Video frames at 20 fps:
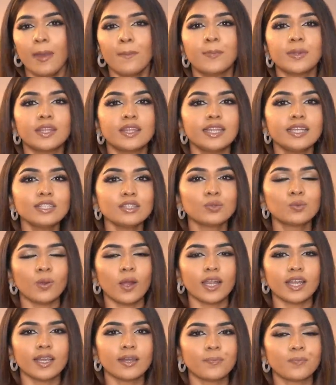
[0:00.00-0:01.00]
But this
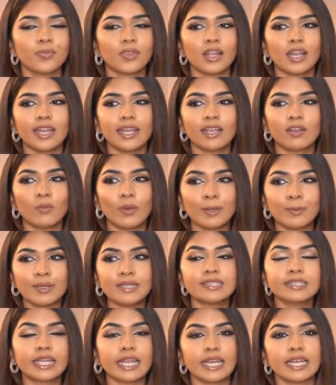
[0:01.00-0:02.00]
one, like when my
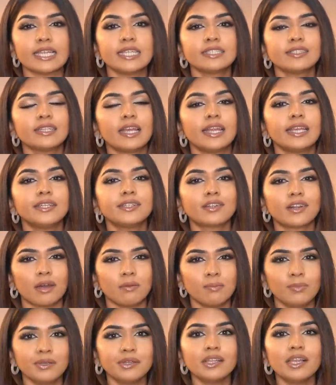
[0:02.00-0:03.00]
skin is in
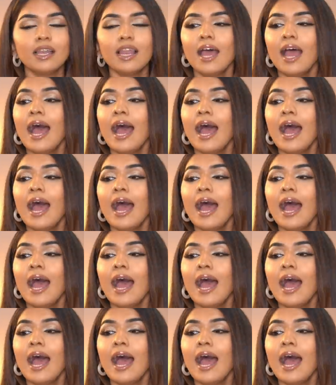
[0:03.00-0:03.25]
trouble,